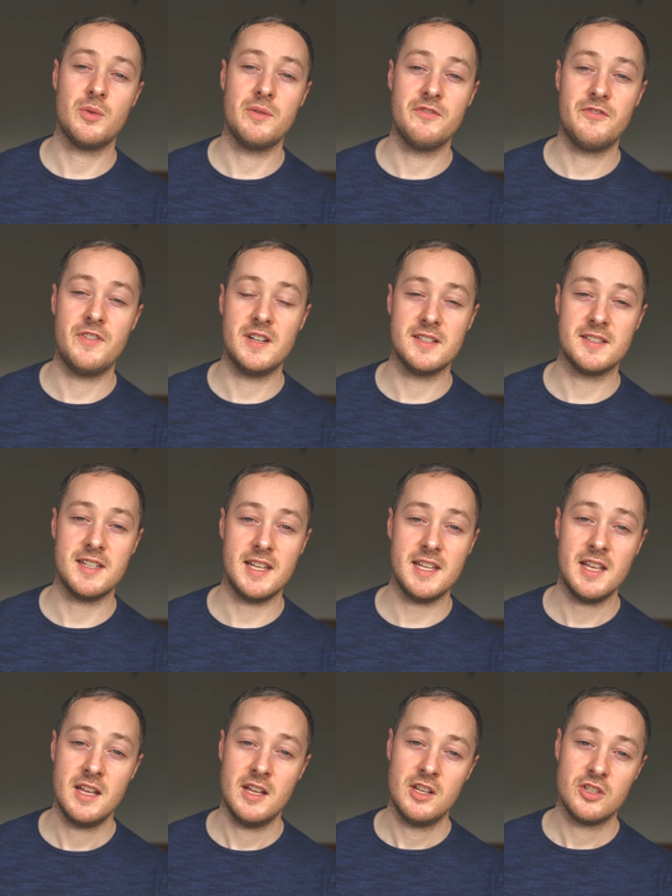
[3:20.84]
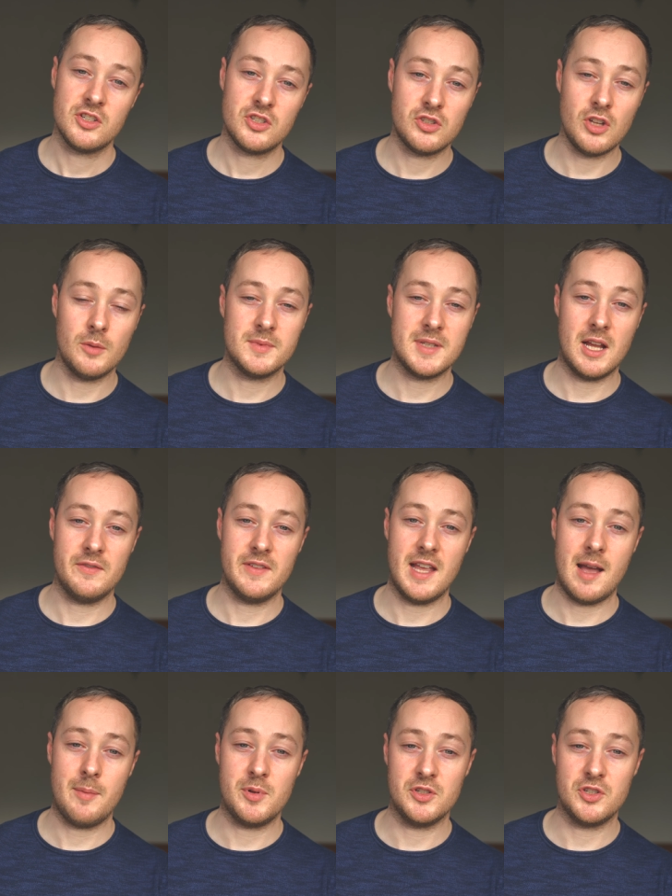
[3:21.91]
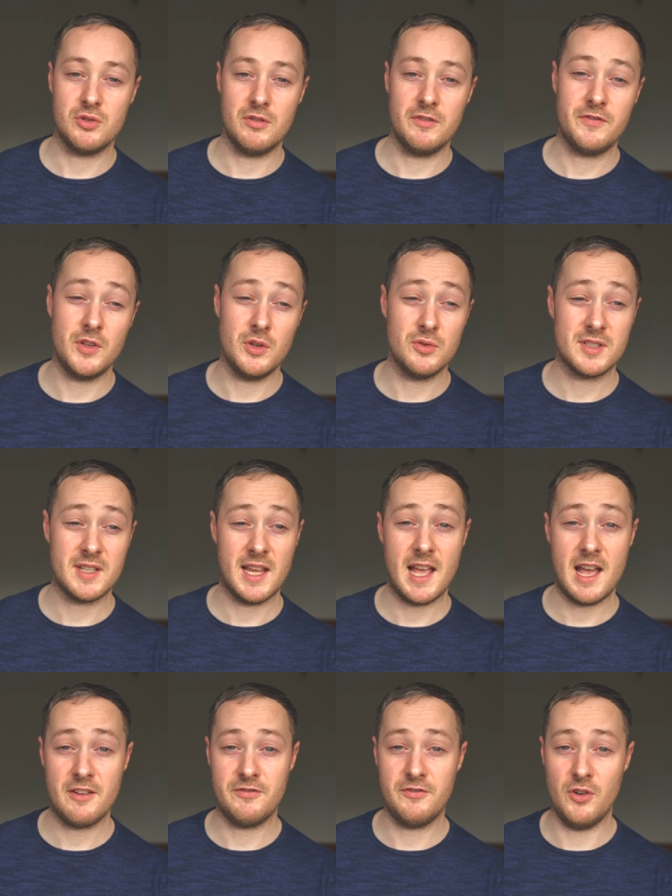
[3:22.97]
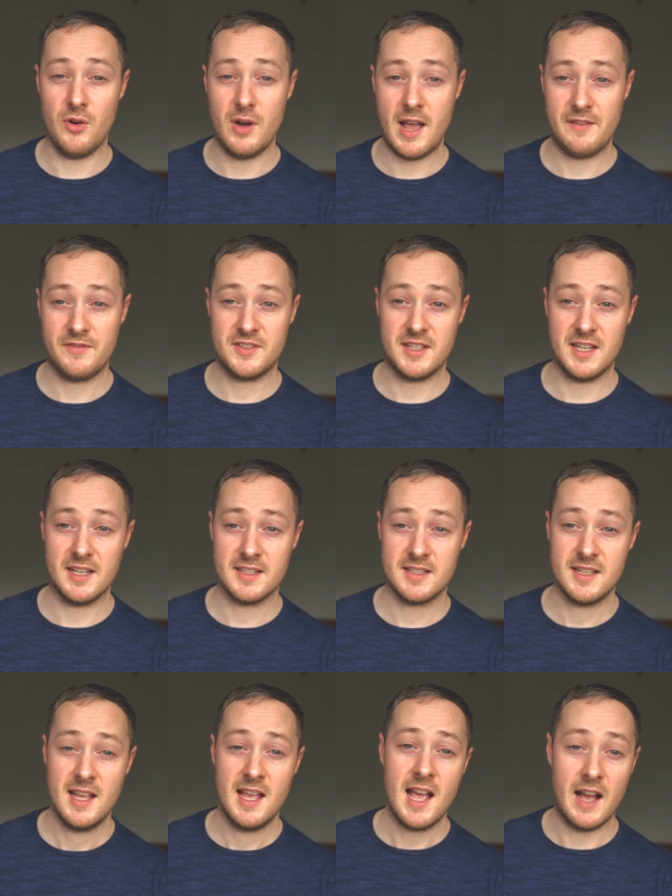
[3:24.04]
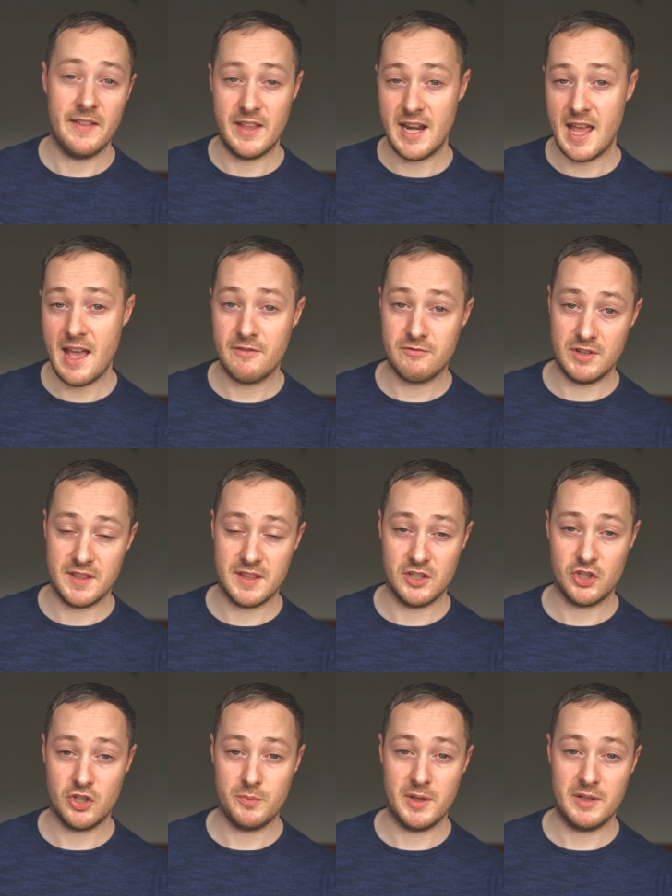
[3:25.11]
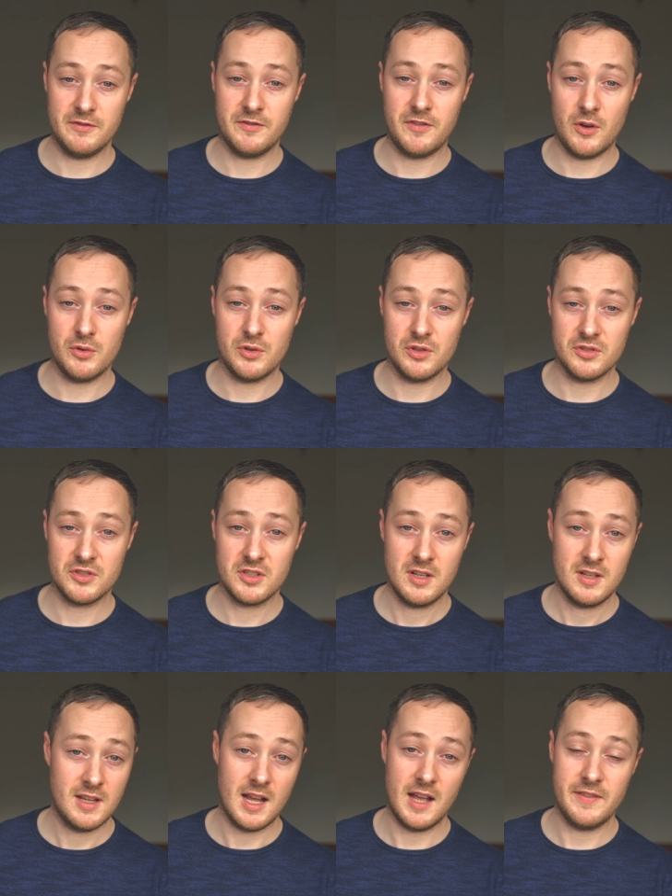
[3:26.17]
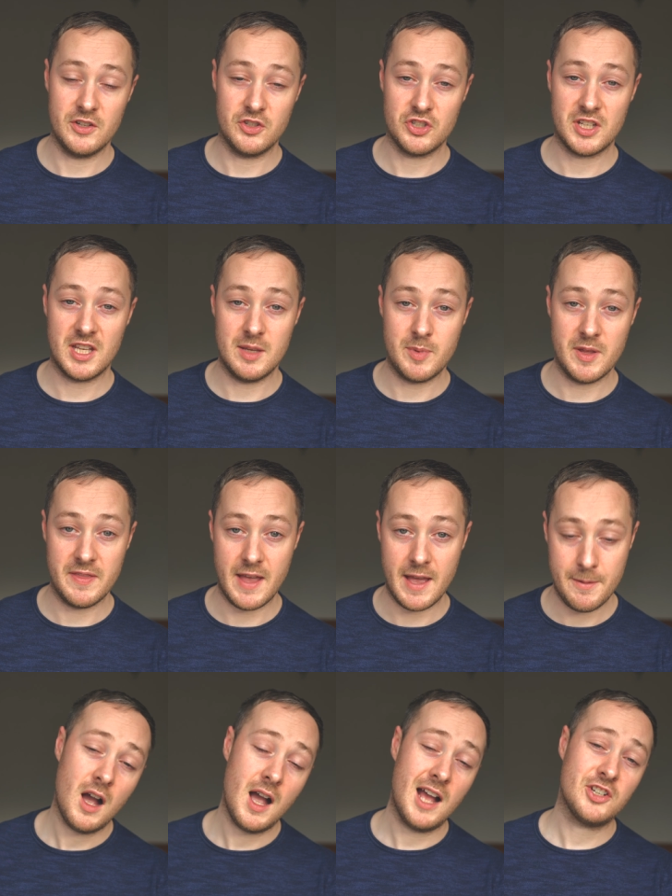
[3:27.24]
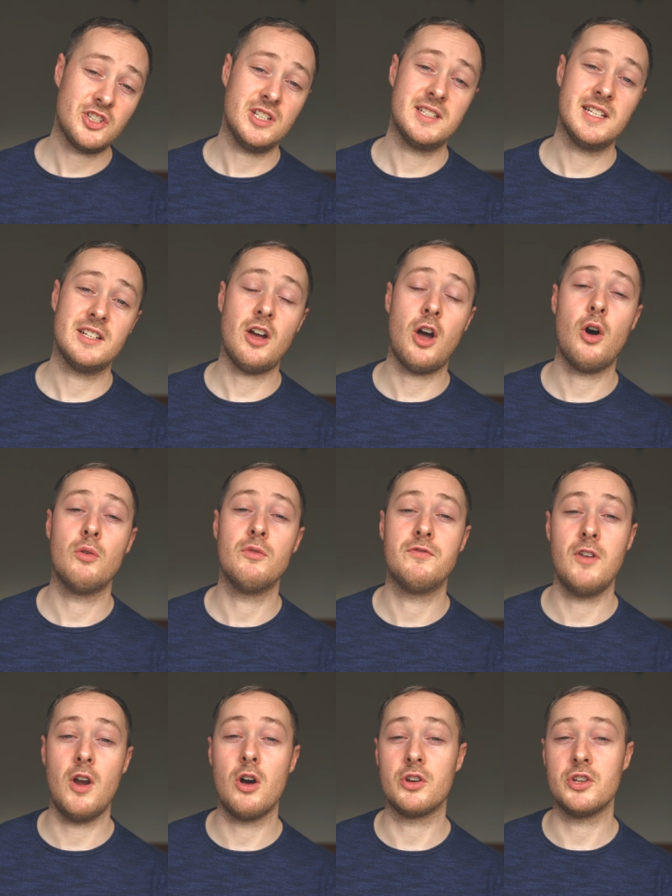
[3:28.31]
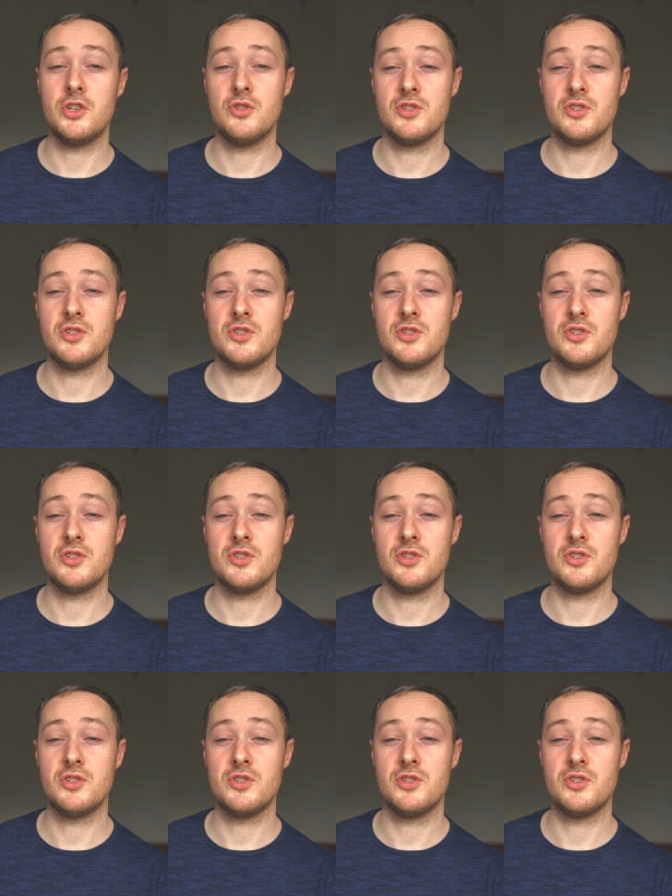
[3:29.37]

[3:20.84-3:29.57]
to infinity, stop down the aperture a few, say f4, f6, and then everything should be in focus, and then just keep it there. I actually did a whole vlog